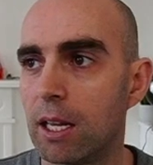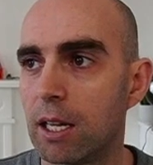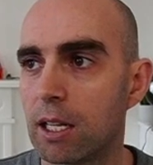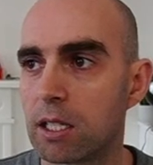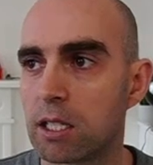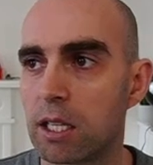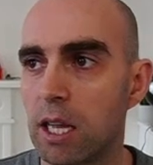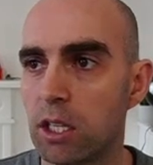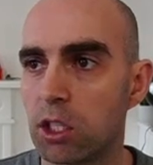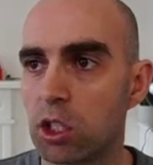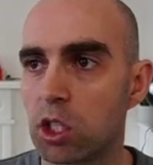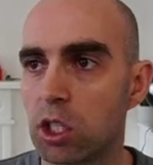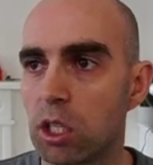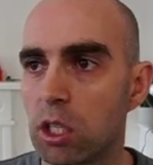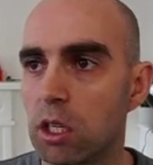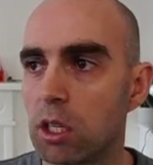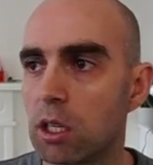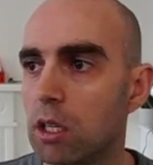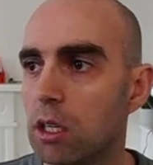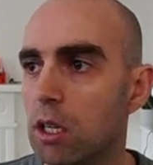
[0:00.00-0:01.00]

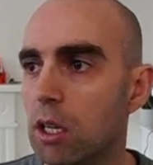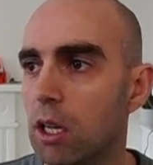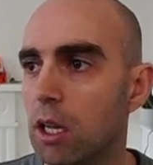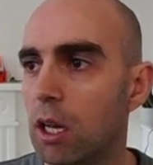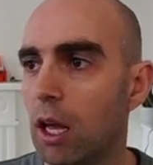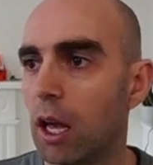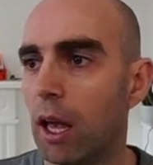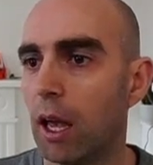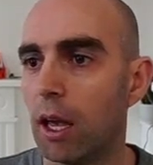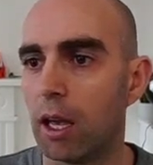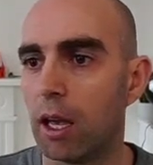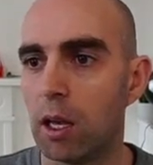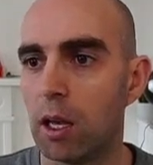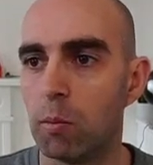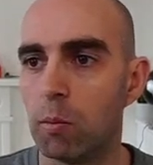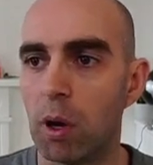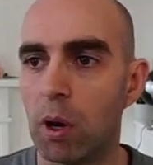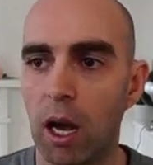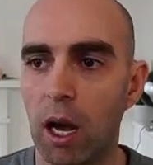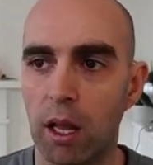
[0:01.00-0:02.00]
extension.
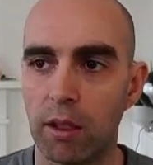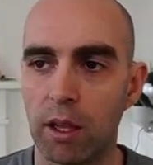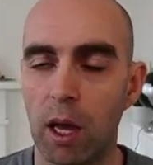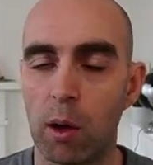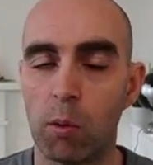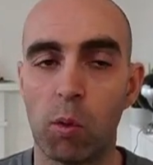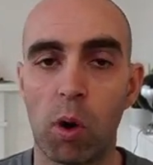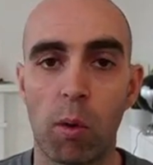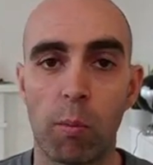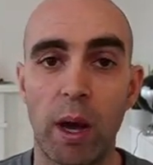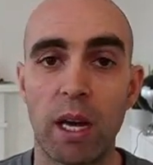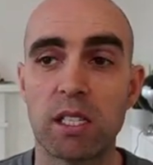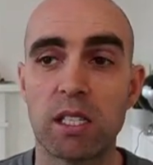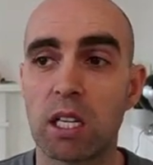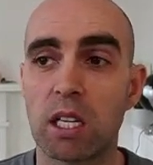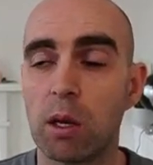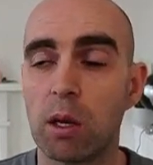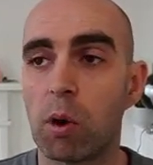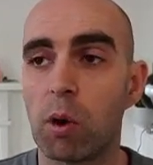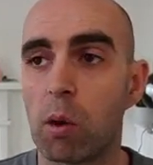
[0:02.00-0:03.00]
And then
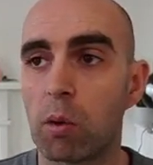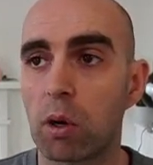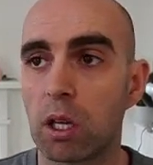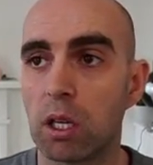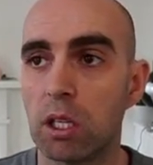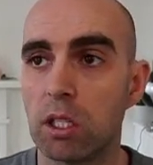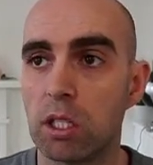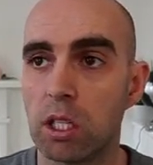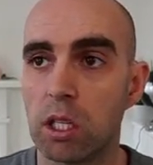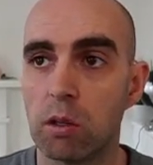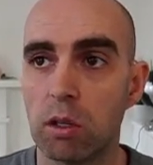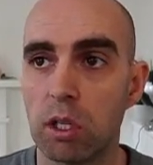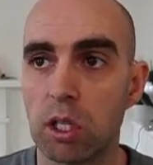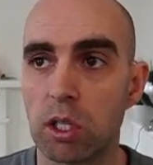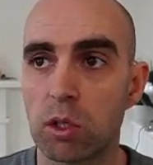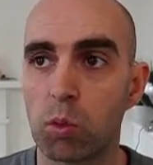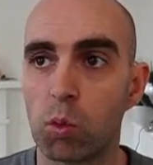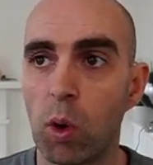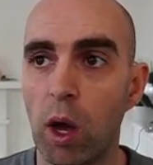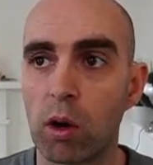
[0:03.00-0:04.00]
basically what we're going to do
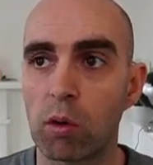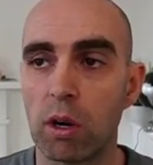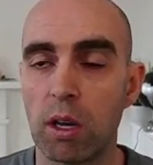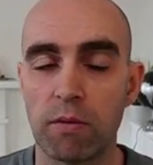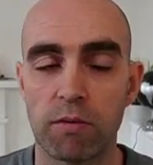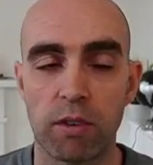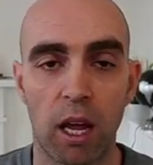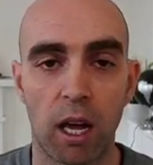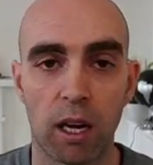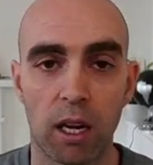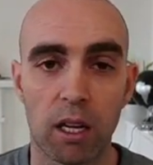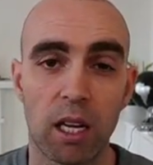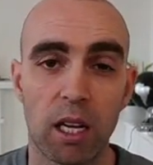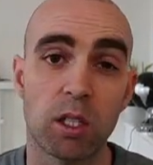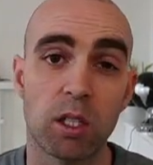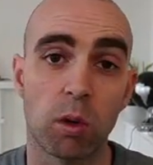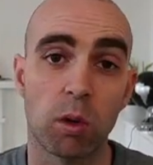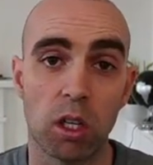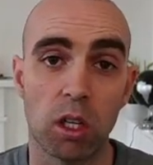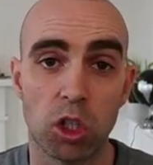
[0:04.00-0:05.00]
is when green flag
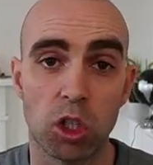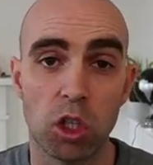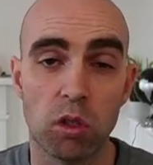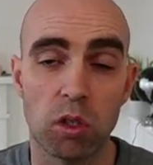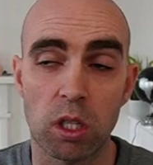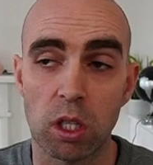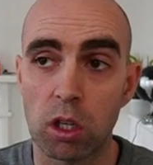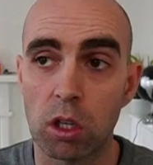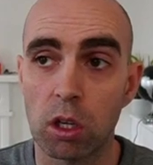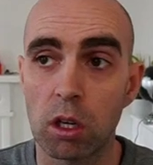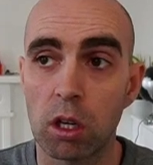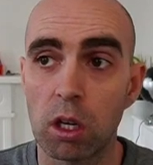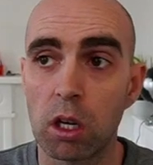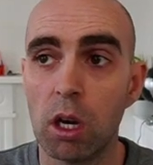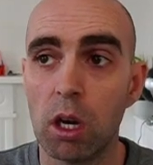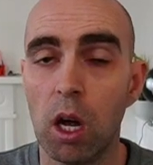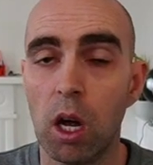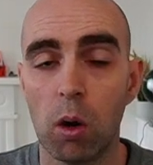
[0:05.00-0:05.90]
clicks, we're going to choose the color.